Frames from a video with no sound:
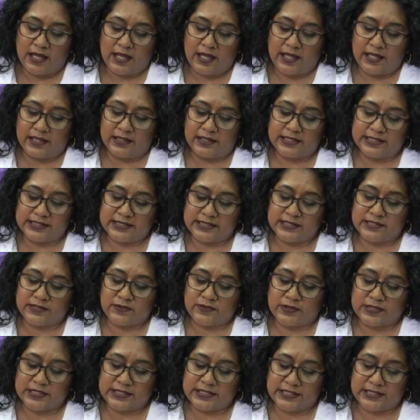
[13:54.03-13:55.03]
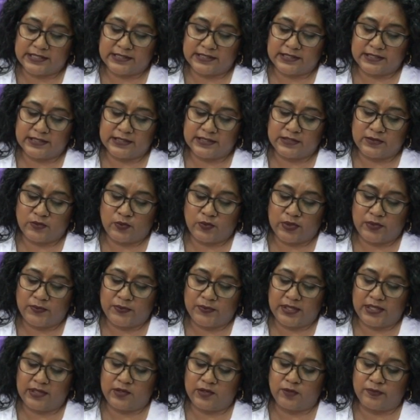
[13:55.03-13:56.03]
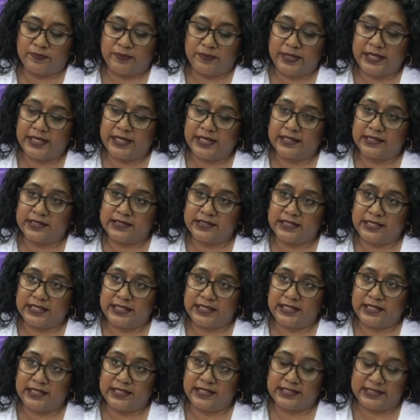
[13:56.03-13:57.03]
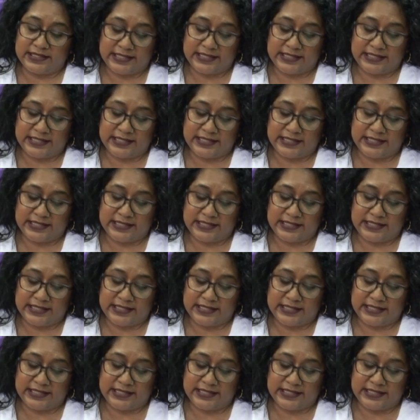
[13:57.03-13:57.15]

And this is consistent when we compared the